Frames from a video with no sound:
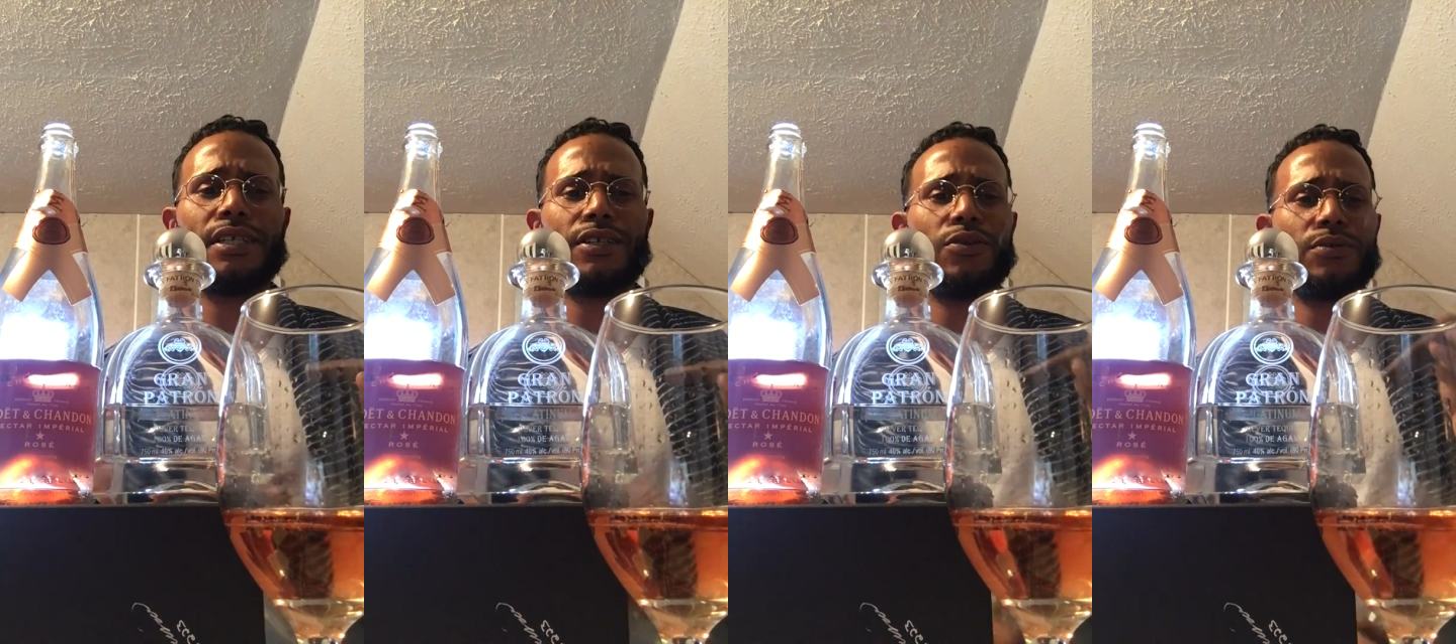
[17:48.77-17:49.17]

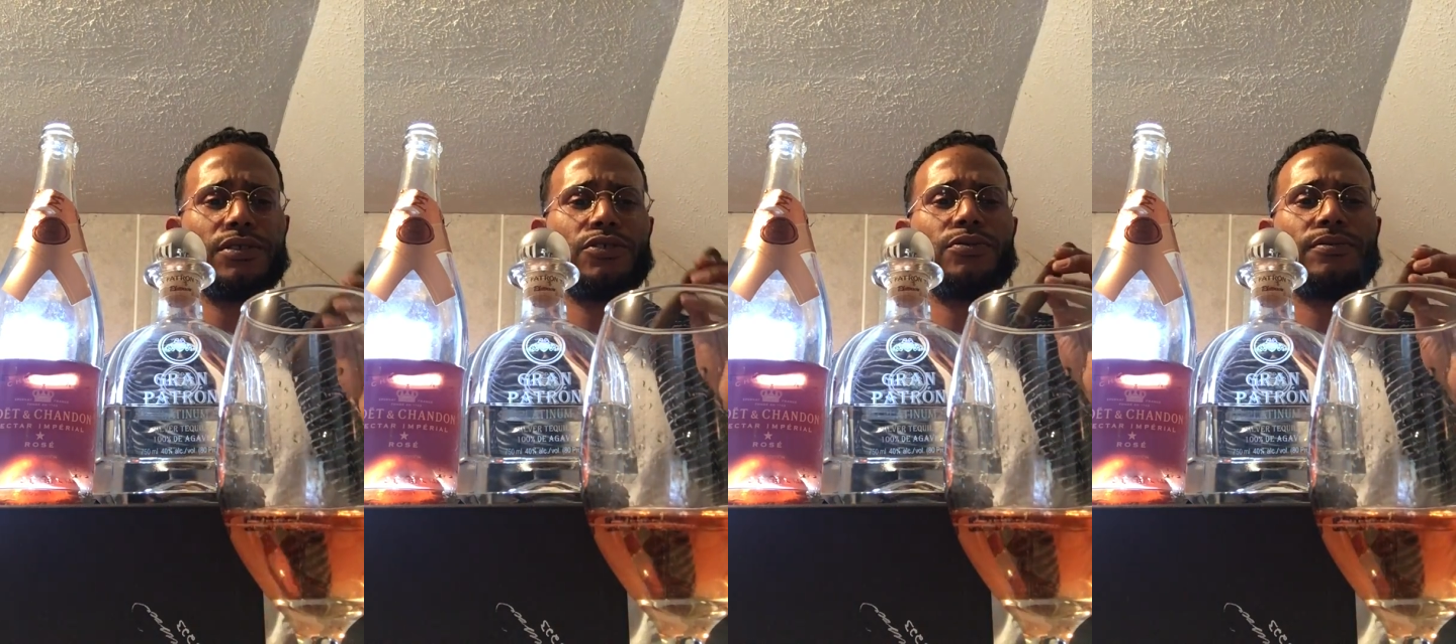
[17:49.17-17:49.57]
go
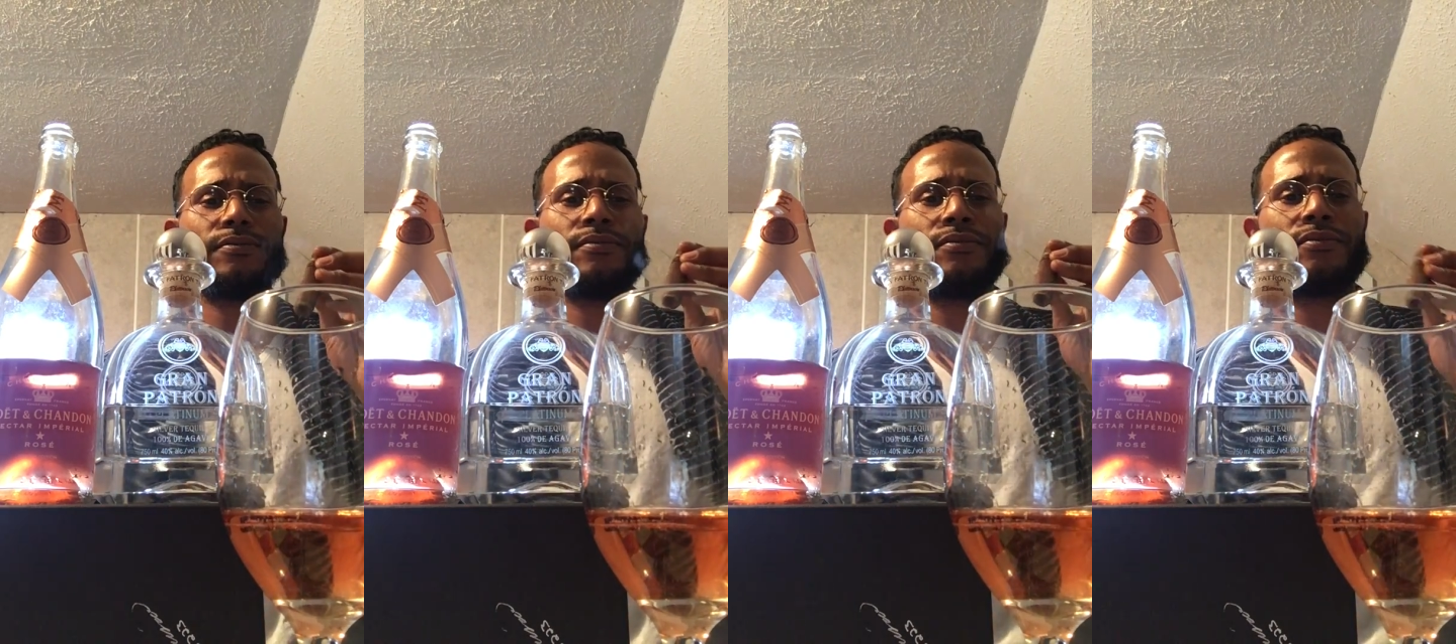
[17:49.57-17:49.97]
into.
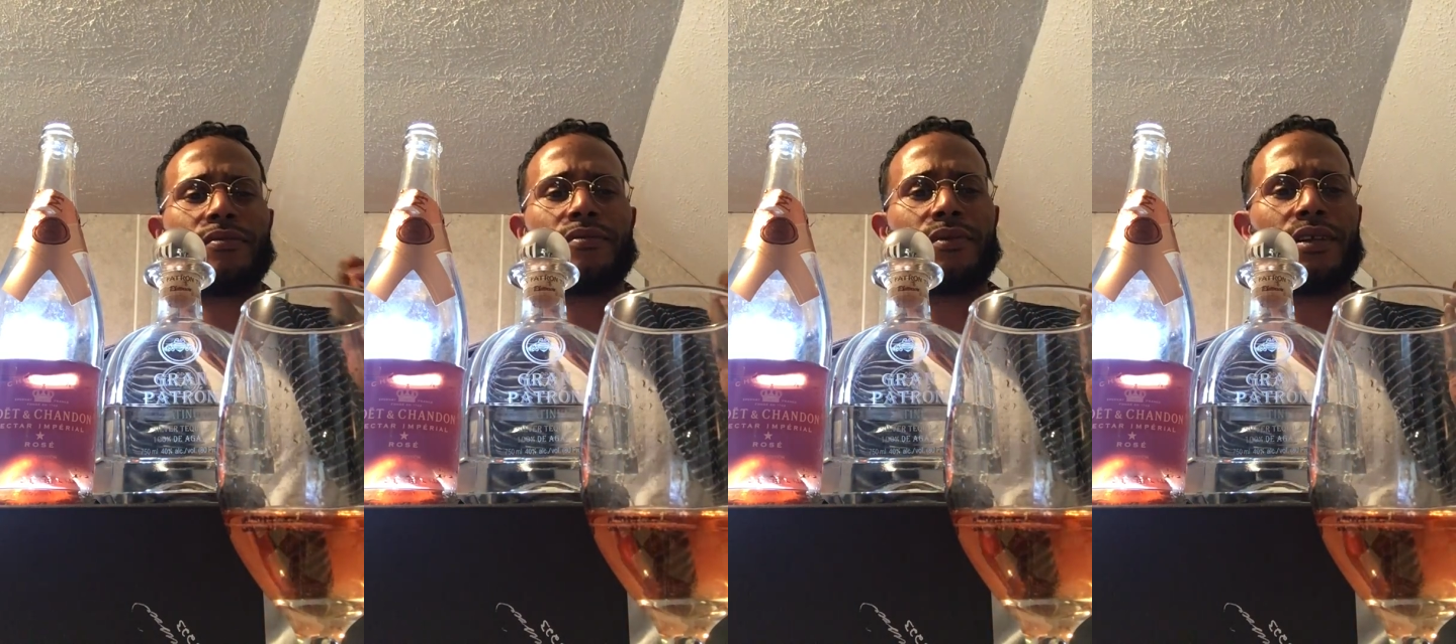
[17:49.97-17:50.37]

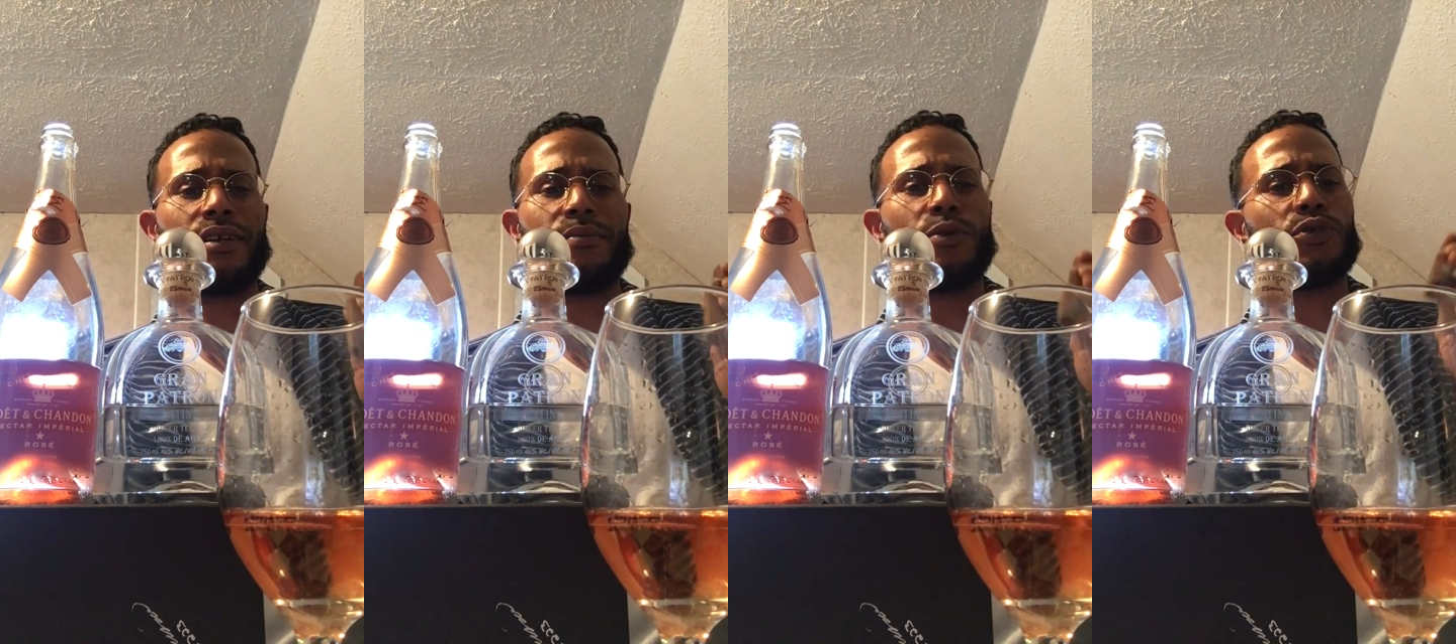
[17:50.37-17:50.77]

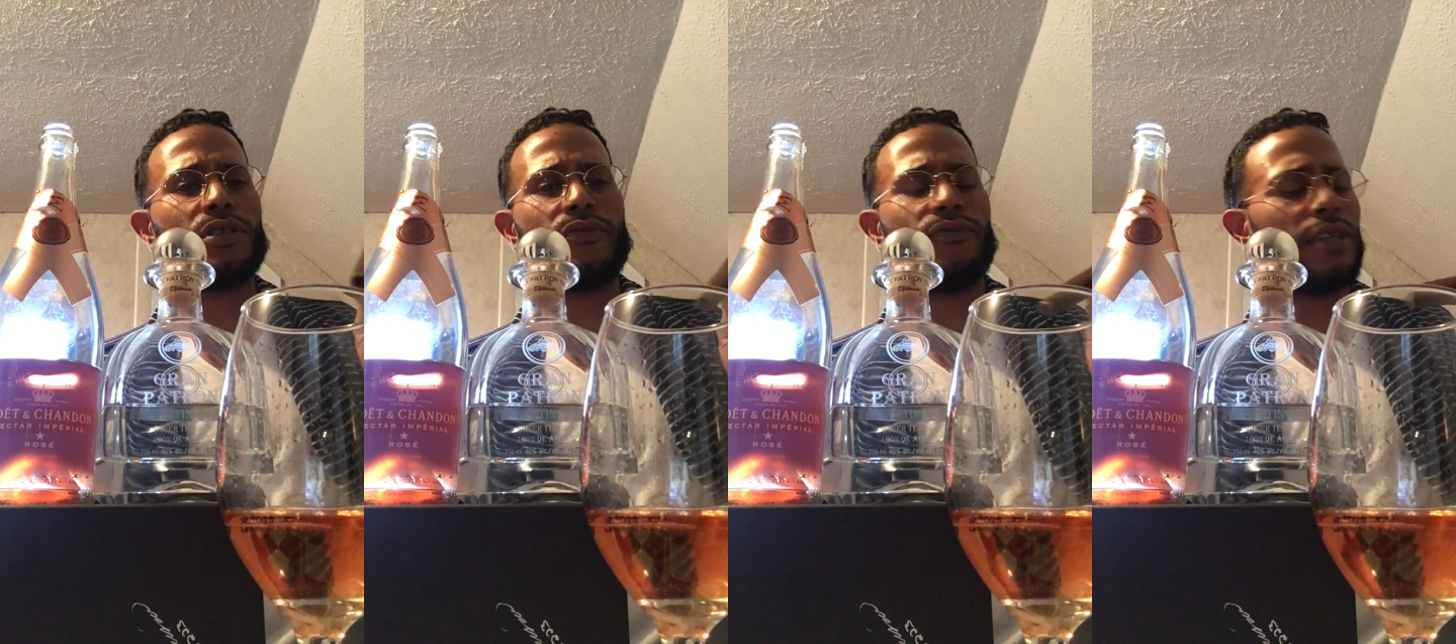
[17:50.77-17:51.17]
Most of
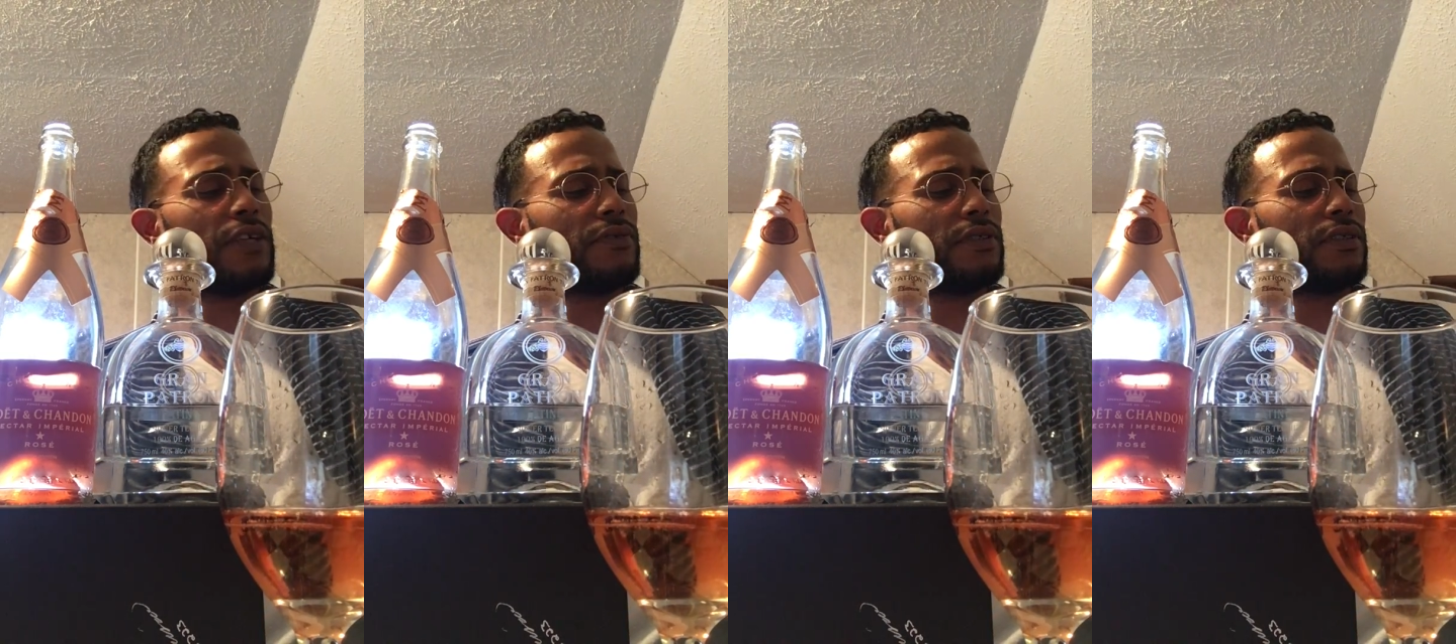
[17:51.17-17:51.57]
the
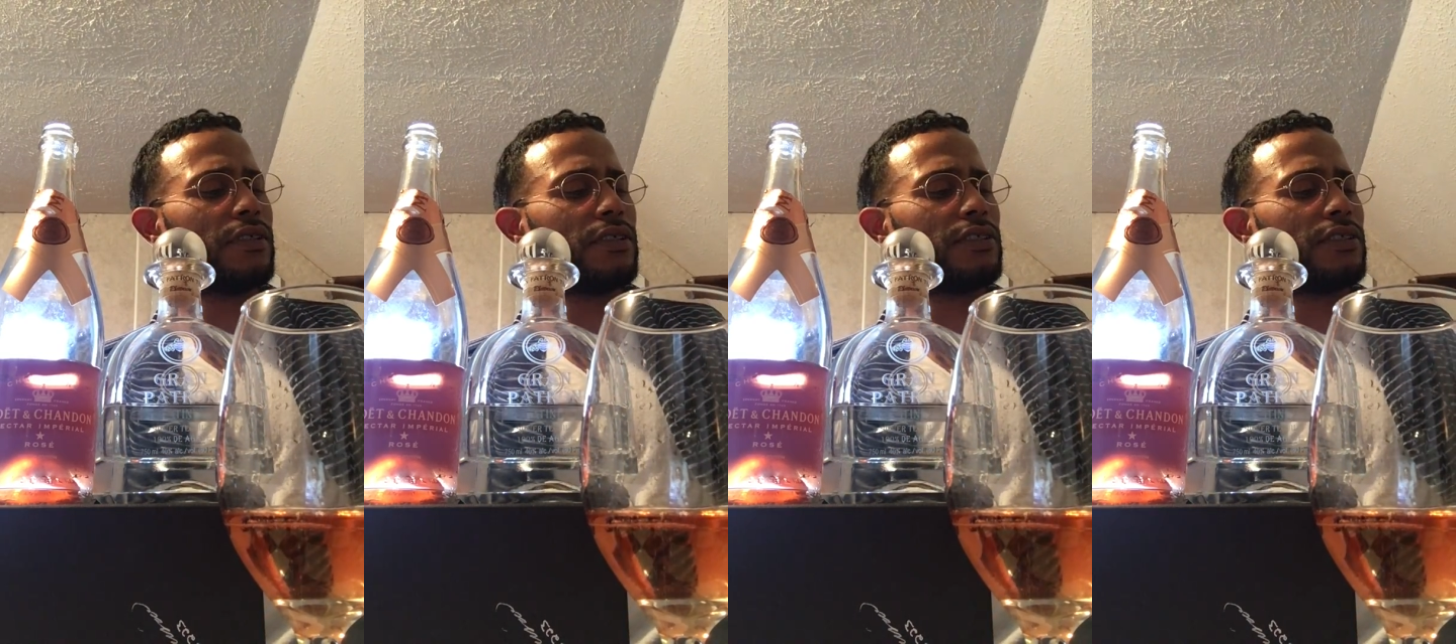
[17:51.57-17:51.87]
flavor,